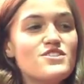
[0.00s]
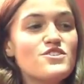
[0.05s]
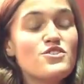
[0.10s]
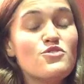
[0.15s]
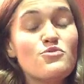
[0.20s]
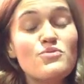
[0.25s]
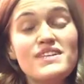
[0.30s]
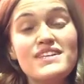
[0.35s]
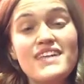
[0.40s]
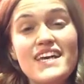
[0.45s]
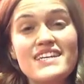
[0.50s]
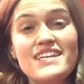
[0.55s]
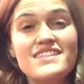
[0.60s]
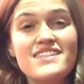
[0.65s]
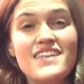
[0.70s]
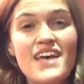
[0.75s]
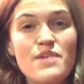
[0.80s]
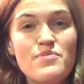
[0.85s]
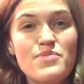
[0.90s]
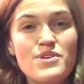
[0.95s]
you relate to
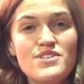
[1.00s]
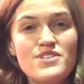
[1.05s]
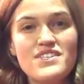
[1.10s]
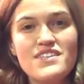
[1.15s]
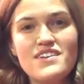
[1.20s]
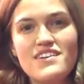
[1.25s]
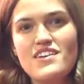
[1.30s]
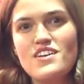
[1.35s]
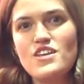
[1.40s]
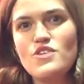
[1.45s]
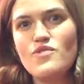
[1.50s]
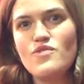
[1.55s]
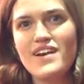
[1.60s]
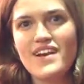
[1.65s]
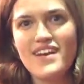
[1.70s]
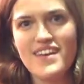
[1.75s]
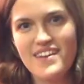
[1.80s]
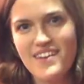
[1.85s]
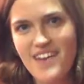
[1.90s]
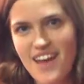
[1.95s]
that person and you want
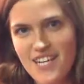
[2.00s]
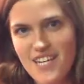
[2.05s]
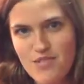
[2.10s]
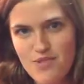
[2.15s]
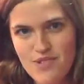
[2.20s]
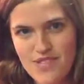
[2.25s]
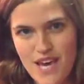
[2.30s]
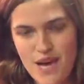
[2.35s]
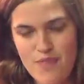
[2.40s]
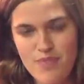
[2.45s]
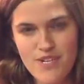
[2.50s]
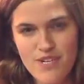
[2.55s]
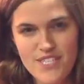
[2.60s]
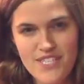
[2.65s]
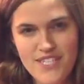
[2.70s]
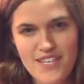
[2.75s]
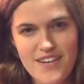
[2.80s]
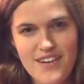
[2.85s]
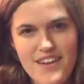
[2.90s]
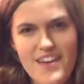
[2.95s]
to connect with that
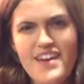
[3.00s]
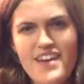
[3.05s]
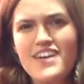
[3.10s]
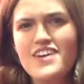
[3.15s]
person.